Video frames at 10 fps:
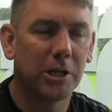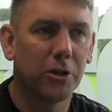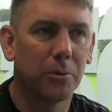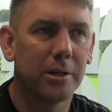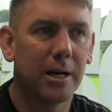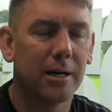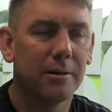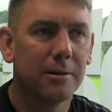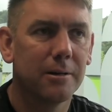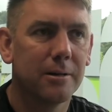you're doing
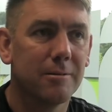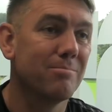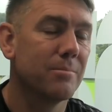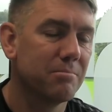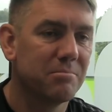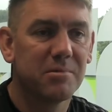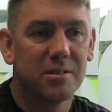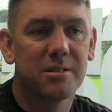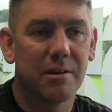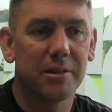that
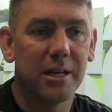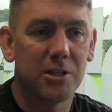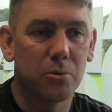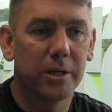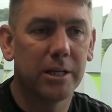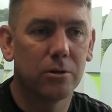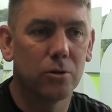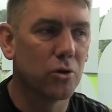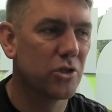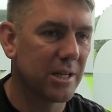7 days a week
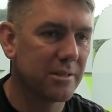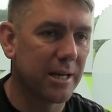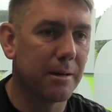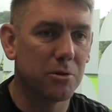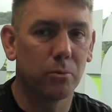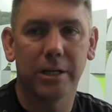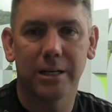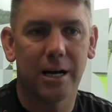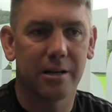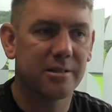or 6 games a
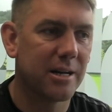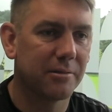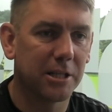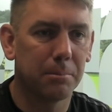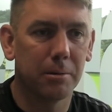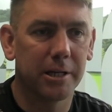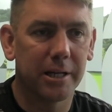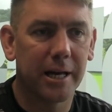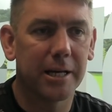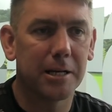week, and a Saturday you're playing a
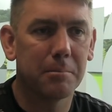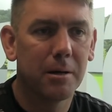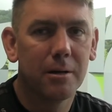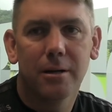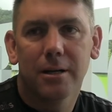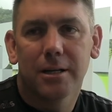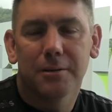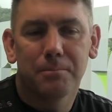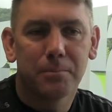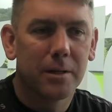game,
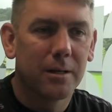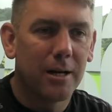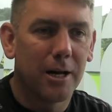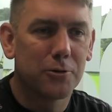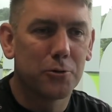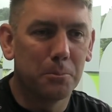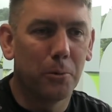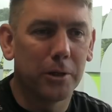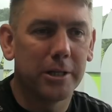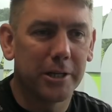at some
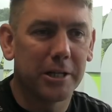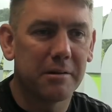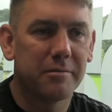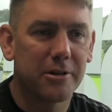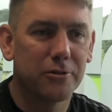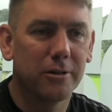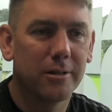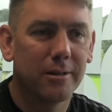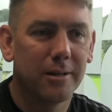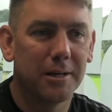point you're going to get
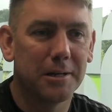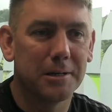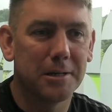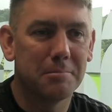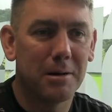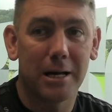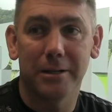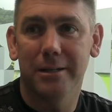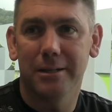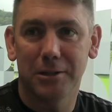frazzled,
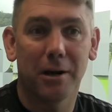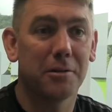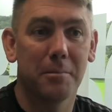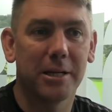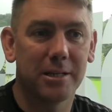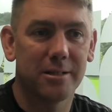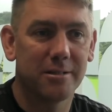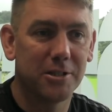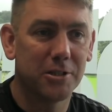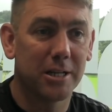and you have to make a
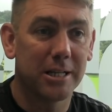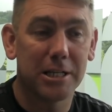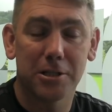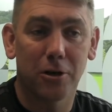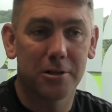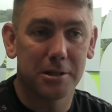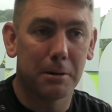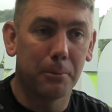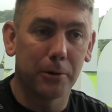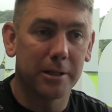decision. And he's got to
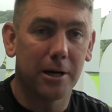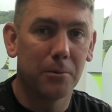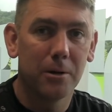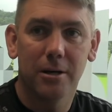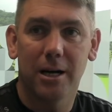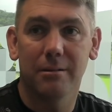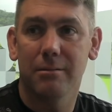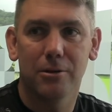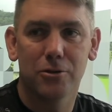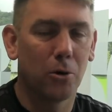that point now,
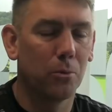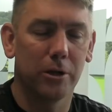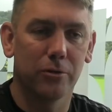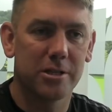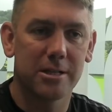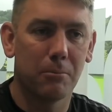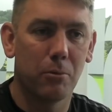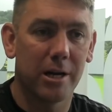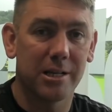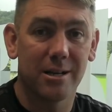and totally understand
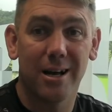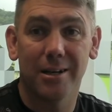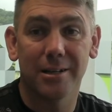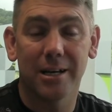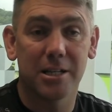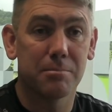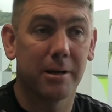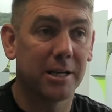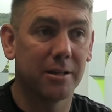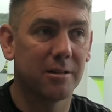where he's at, and he's
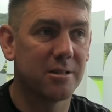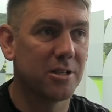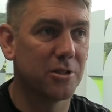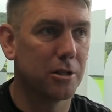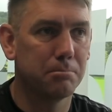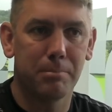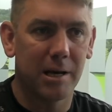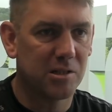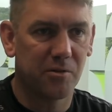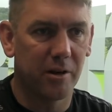making the decision that's
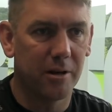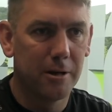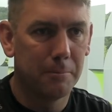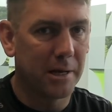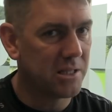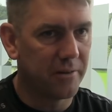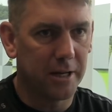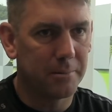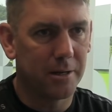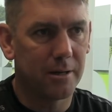best for
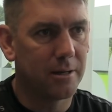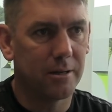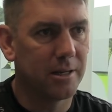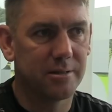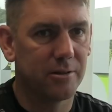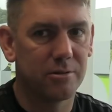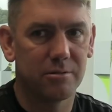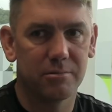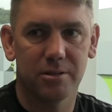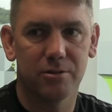him. And like I say,
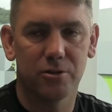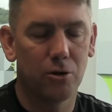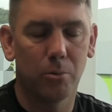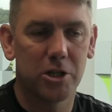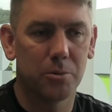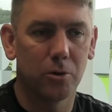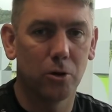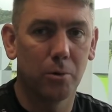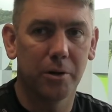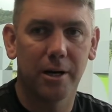there's no issue at
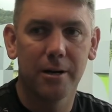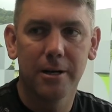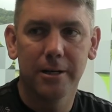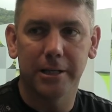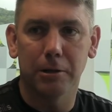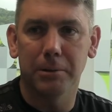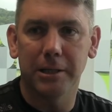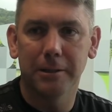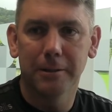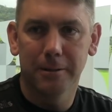all with that. He'll
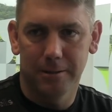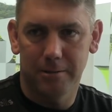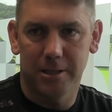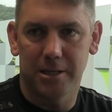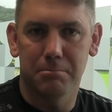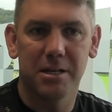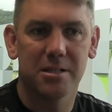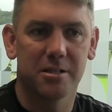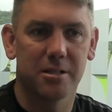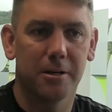be, like I say,
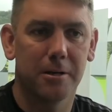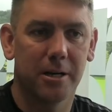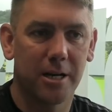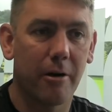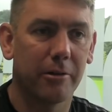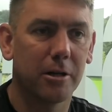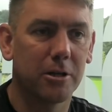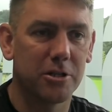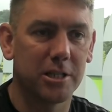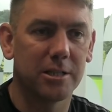missed as a character
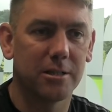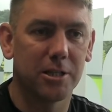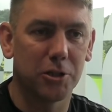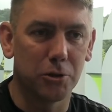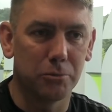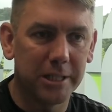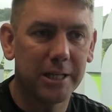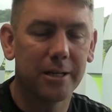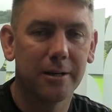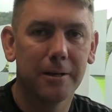because he's
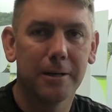unique.